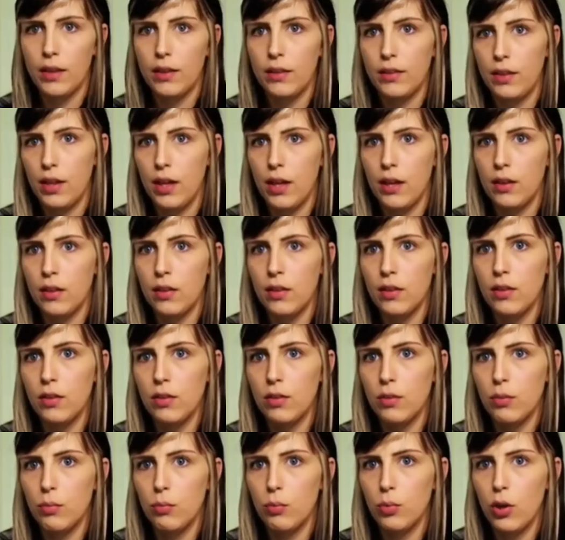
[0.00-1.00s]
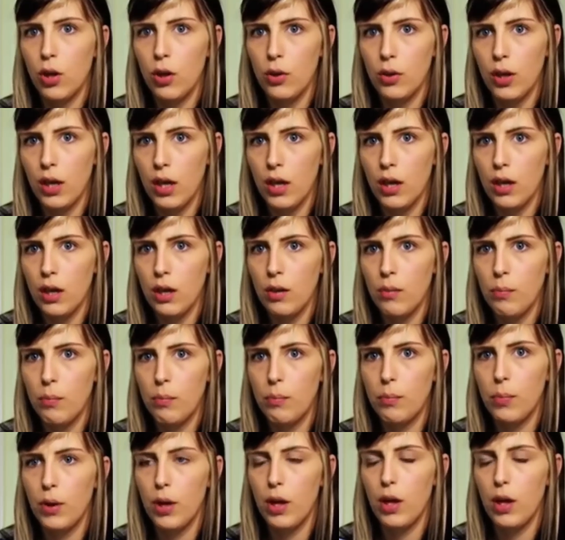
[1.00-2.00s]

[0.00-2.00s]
stands were okay, but